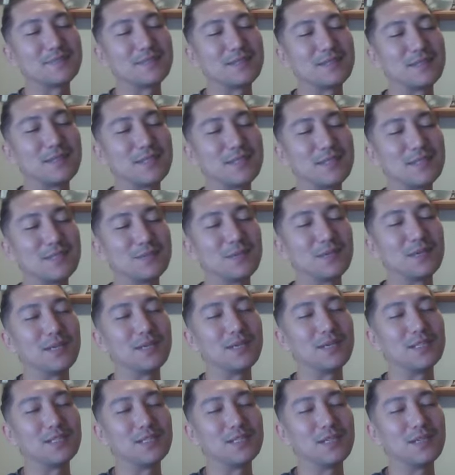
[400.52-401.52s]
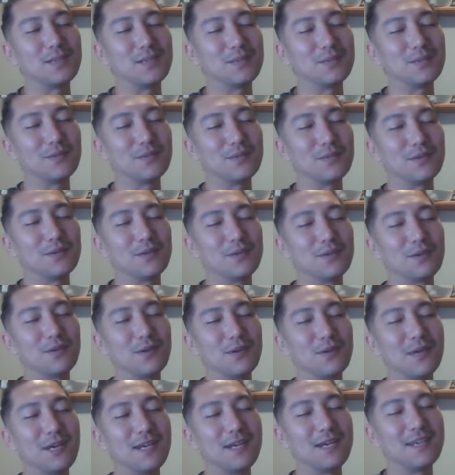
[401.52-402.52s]
there's a running joke
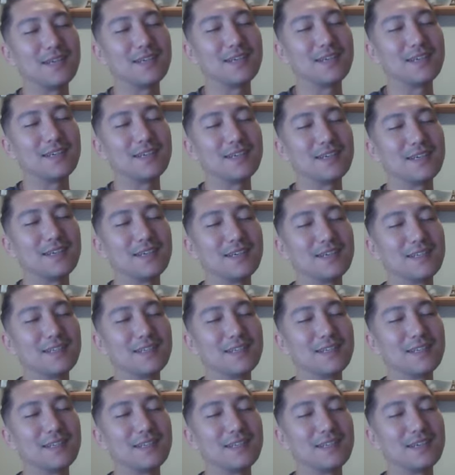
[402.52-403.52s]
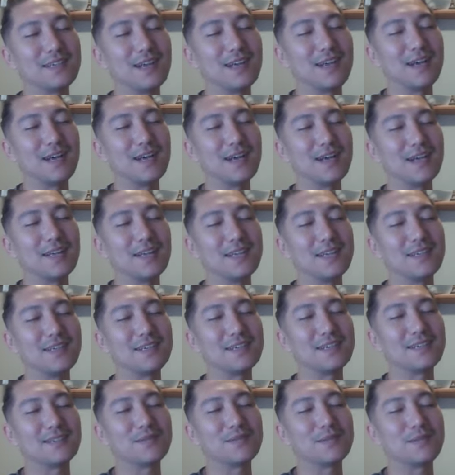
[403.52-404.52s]
where the guy
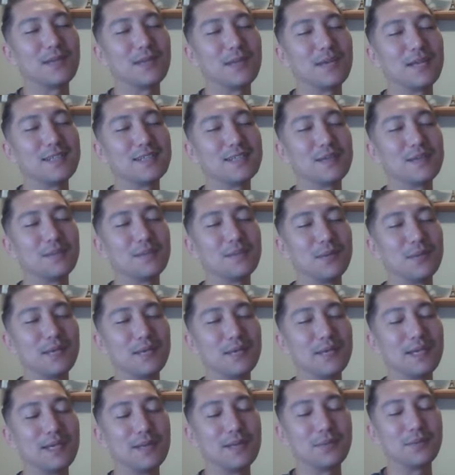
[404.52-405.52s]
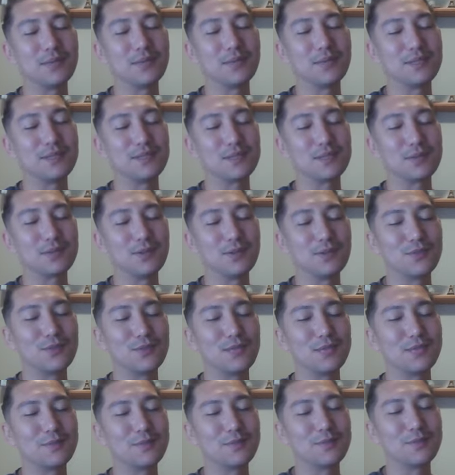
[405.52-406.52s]
ends up breaking up with his
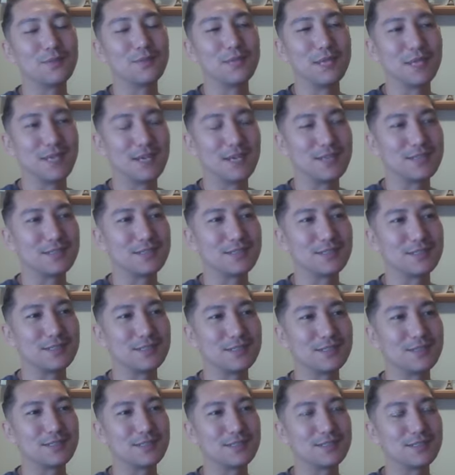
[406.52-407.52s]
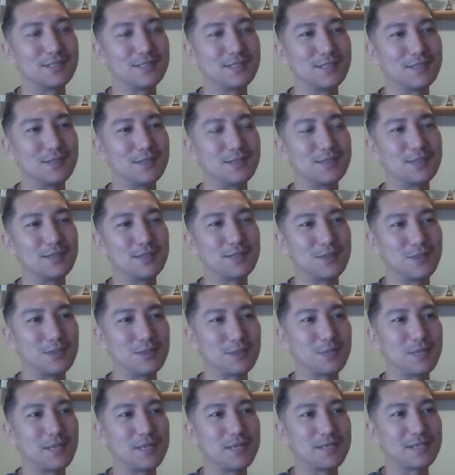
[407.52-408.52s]
girlfriend because she uses two
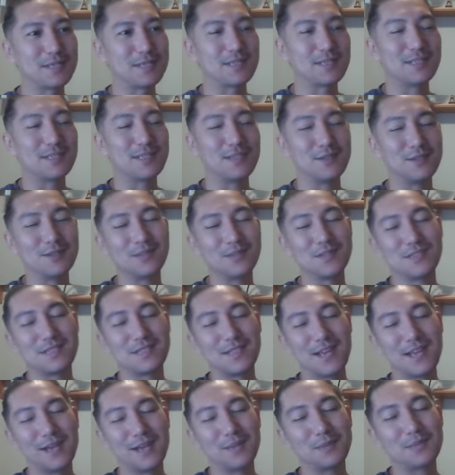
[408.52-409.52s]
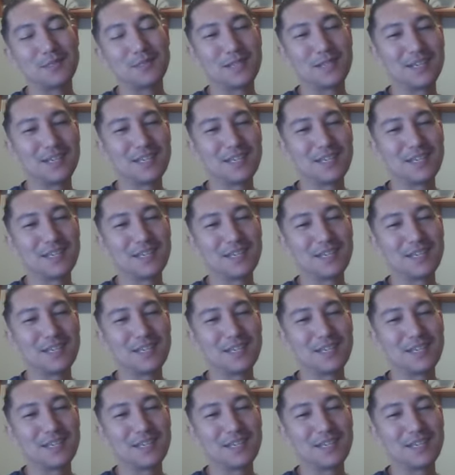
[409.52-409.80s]
spaces and he uses tabs.